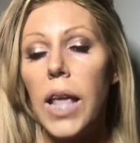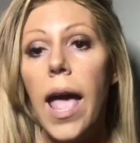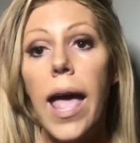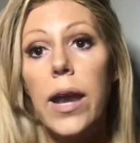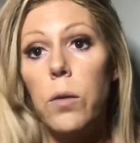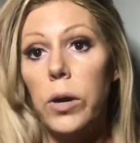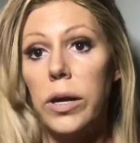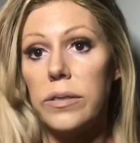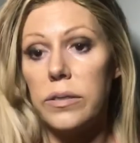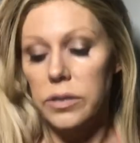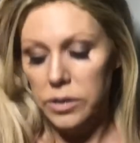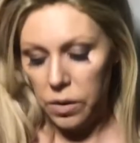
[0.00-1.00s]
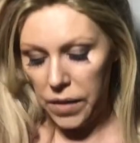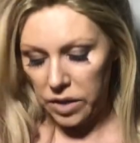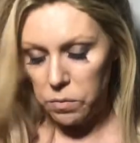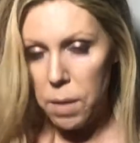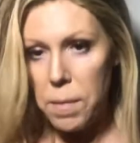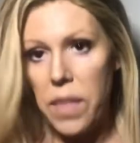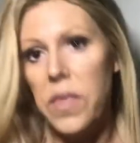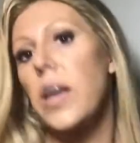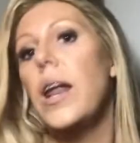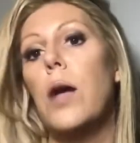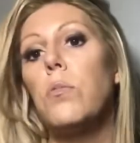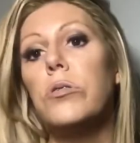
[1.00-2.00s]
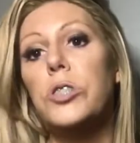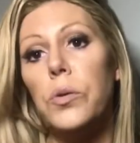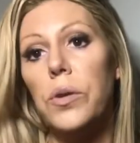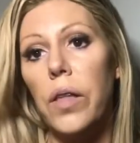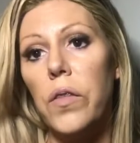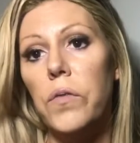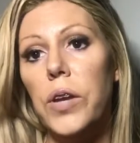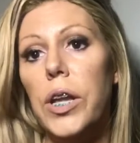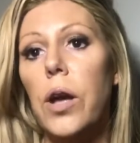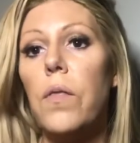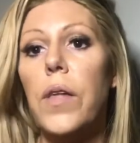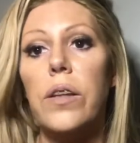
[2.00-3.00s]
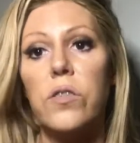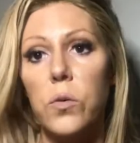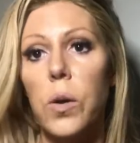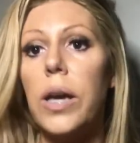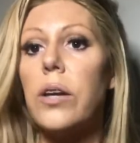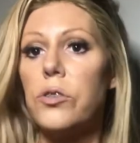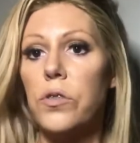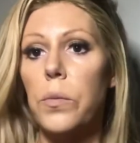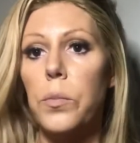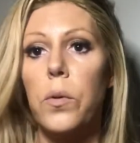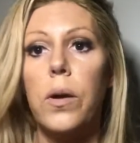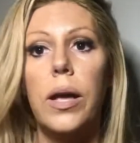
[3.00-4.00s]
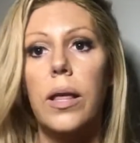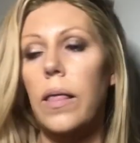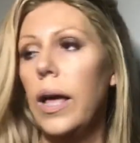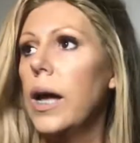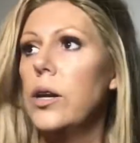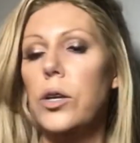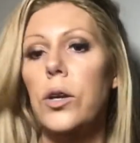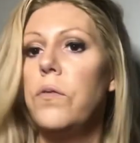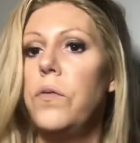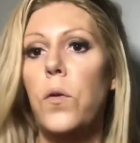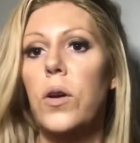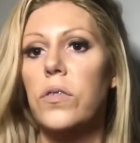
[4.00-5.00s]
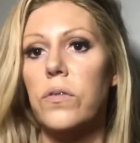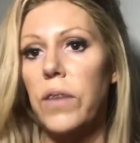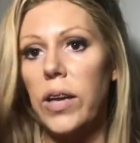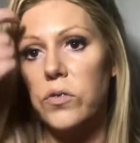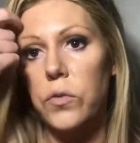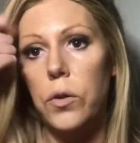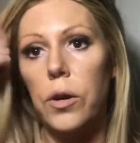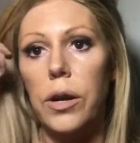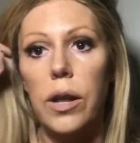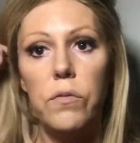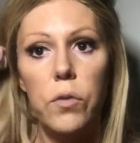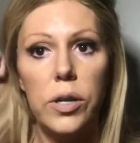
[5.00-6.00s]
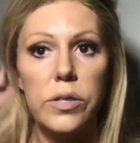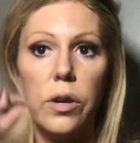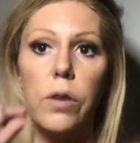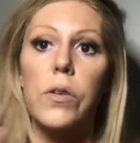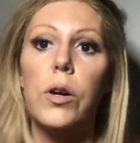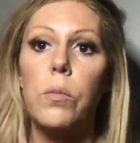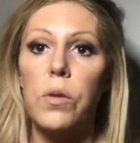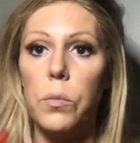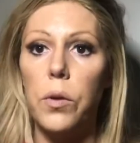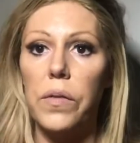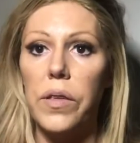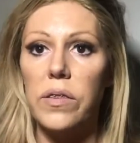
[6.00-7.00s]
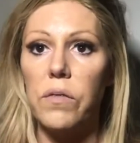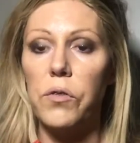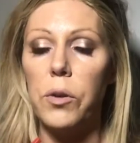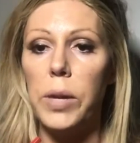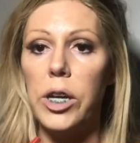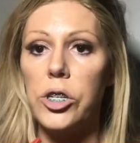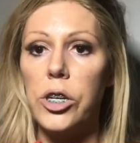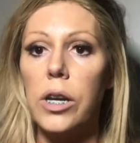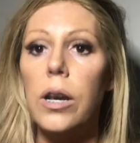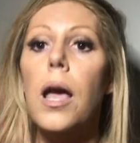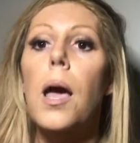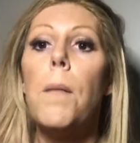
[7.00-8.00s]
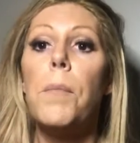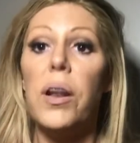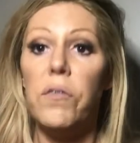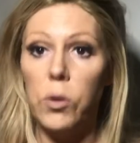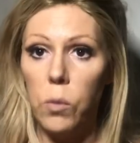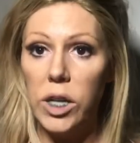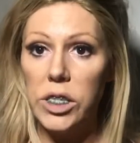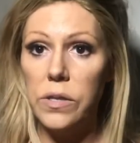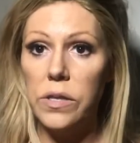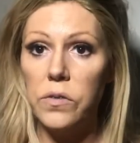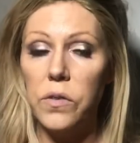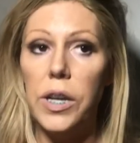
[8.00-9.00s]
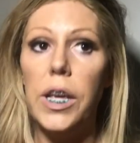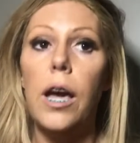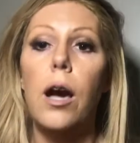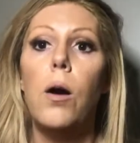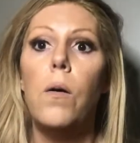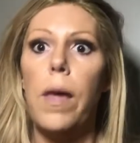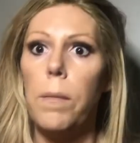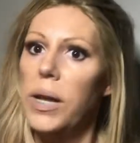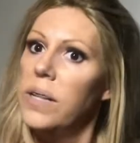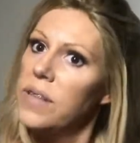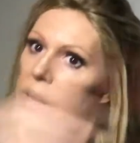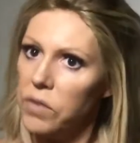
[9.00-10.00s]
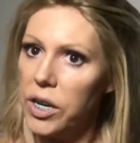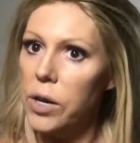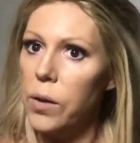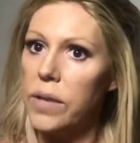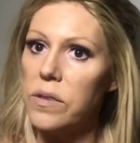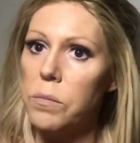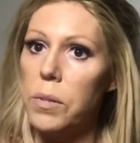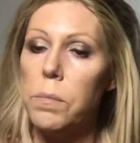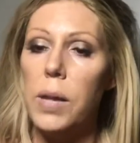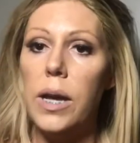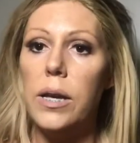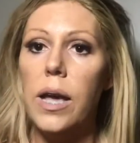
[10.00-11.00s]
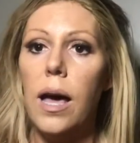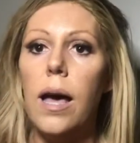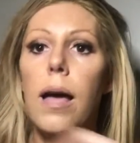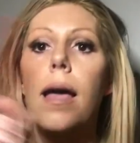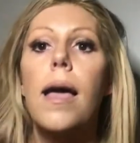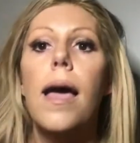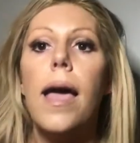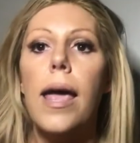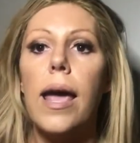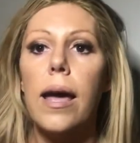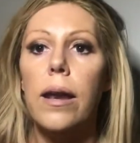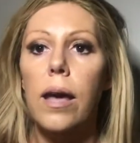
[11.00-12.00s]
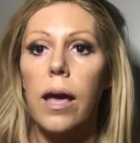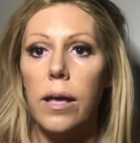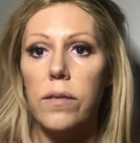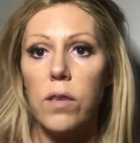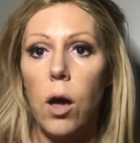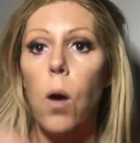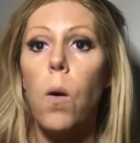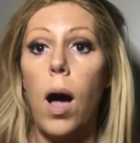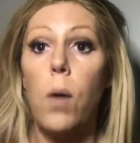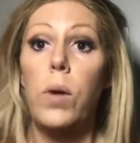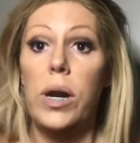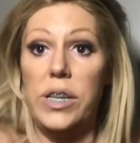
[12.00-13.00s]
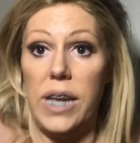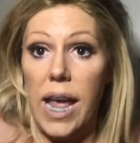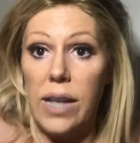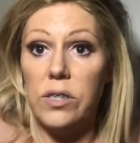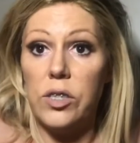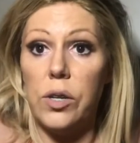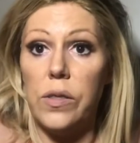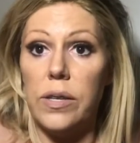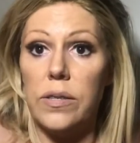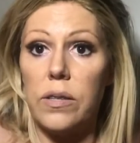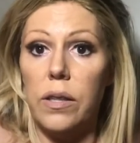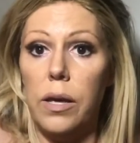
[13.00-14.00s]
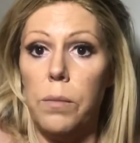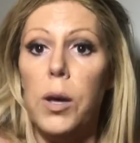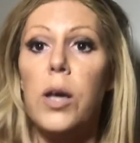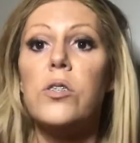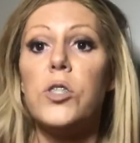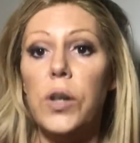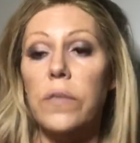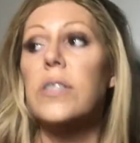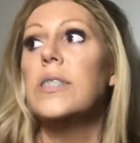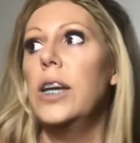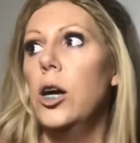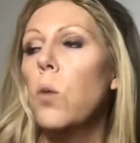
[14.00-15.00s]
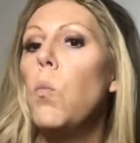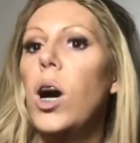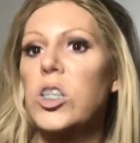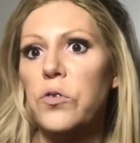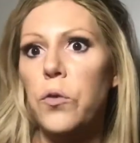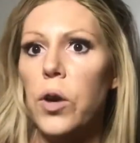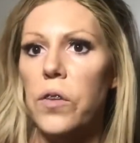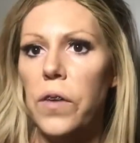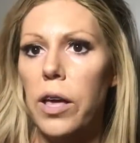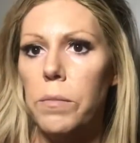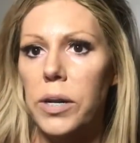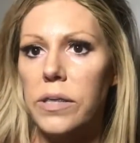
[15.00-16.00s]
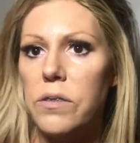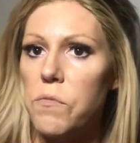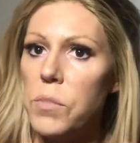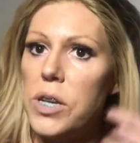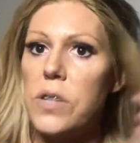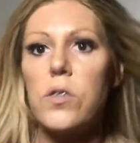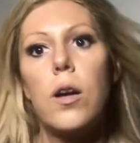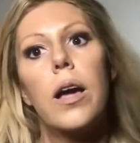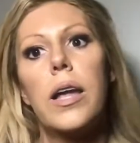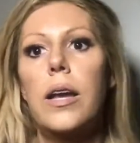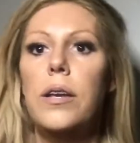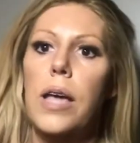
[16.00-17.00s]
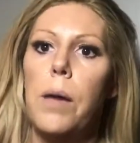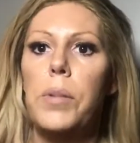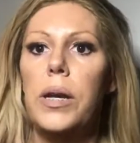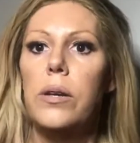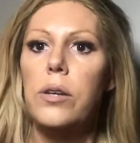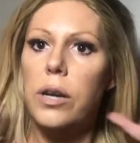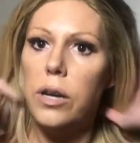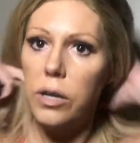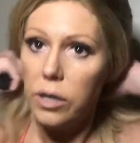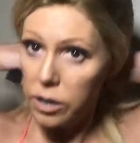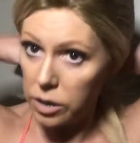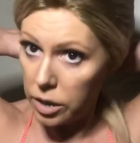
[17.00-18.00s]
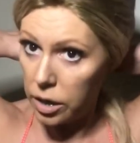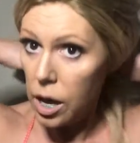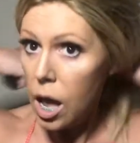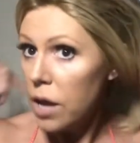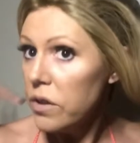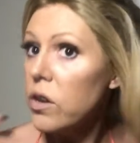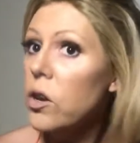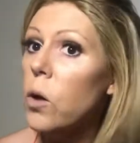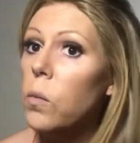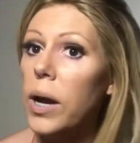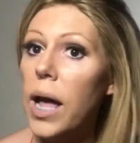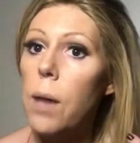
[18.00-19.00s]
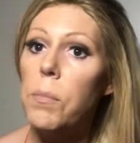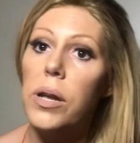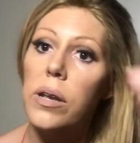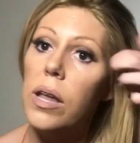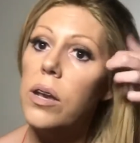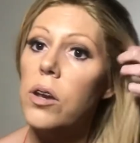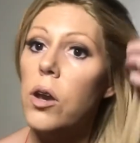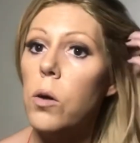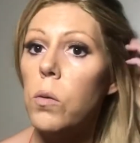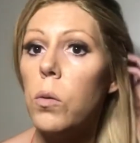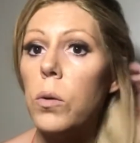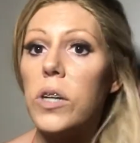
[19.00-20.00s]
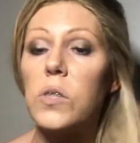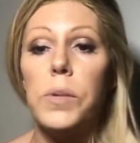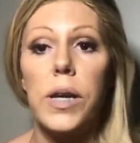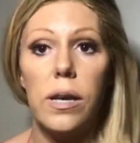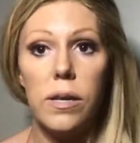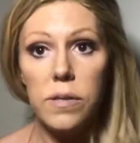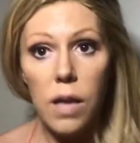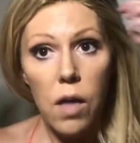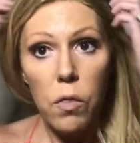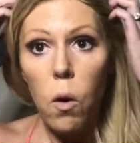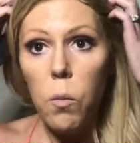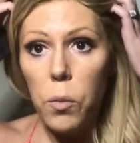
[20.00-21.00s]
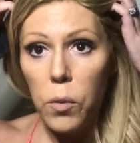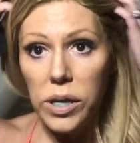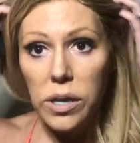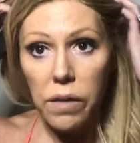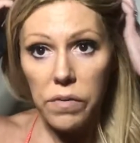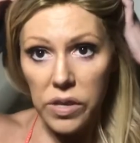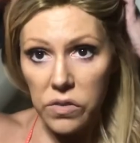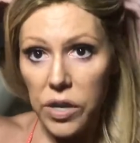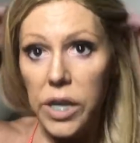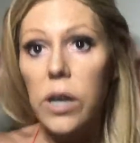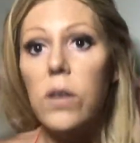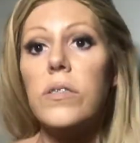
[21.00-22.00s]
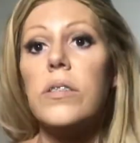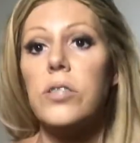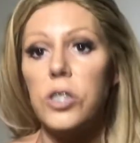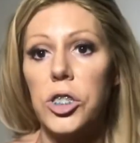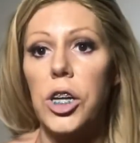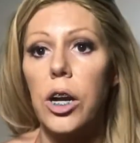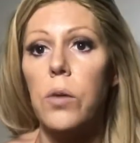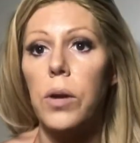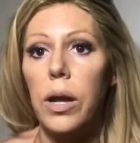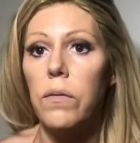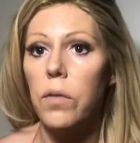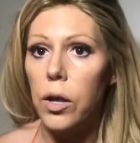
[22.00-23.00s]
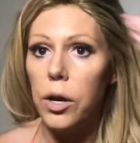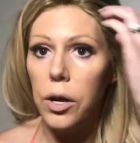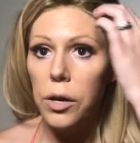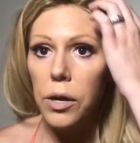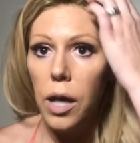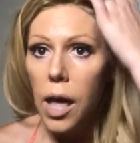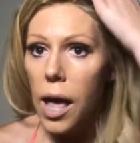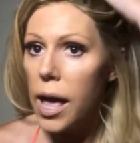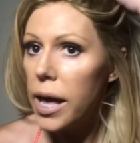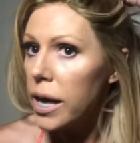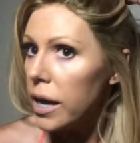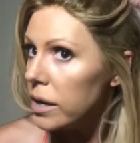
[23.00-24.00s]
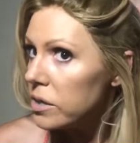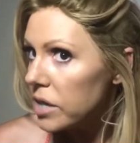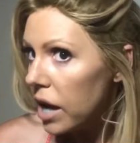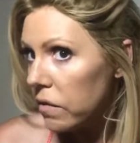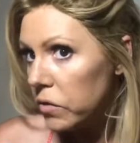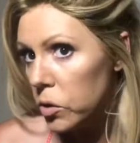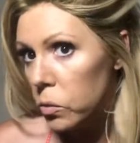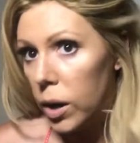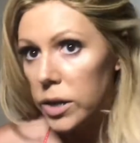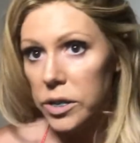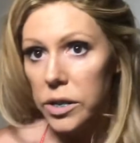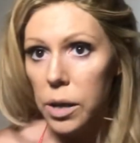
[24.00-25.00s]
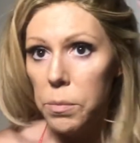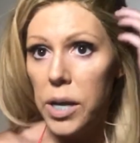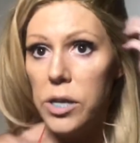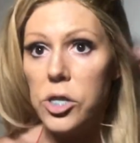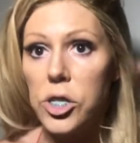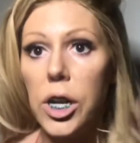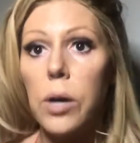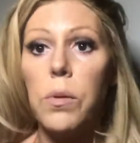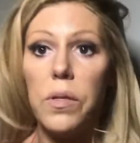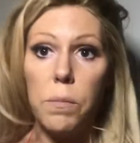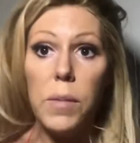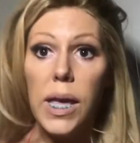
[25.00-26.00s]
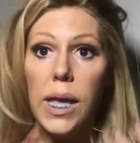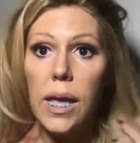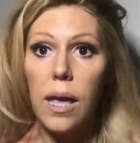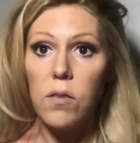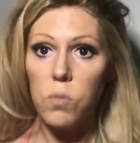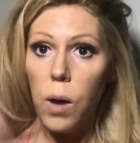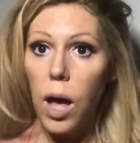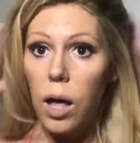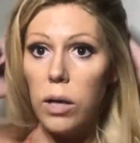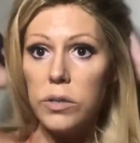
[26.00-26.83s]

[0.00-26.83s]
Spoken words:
And it works. So that's my method. I will do another video that is quick, to the point, like I do voice, fast forward and voiceover with more of this information. But if you're watching this video, that means that video hasn't been made yet. And so I wanted to insert this clip so you don't have to sit here and watch 45 minutes of me just talking and yapping and to know what happened and to know what works, because the whole point of these videos is to share what I've learned and to have you watch them and share with me as well.